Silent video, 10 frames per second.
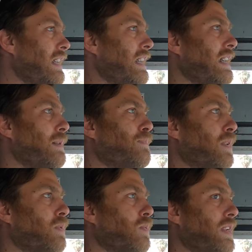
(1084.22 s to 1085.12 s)

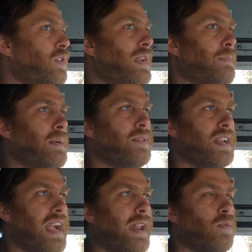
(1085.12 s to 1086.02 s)
but we do get people
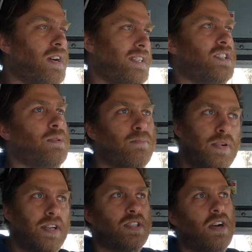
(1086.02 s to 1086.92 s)
that kind of watch us and
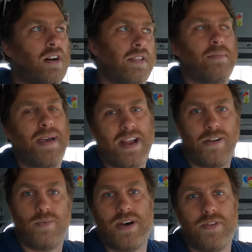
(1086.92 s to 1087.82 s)
put us on in the
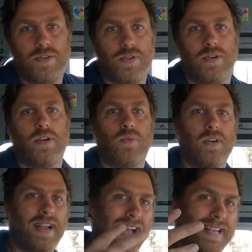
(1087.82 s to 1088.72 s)
background while they're doing our
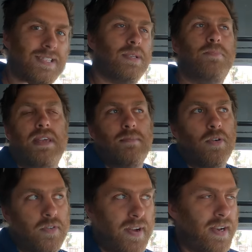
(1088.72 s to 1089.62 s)
work as to be a
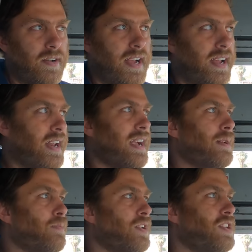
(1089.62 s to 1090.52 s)
motivator, and I
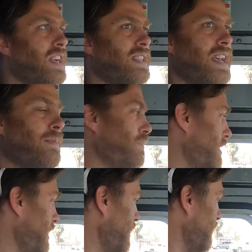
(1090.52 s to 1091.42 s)
can appreciate that,
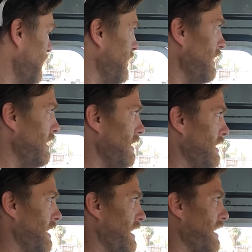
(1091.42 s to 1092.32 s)
but
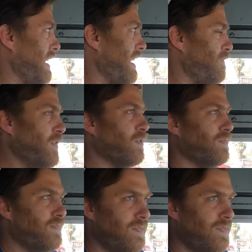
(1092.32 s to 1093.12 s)
I feel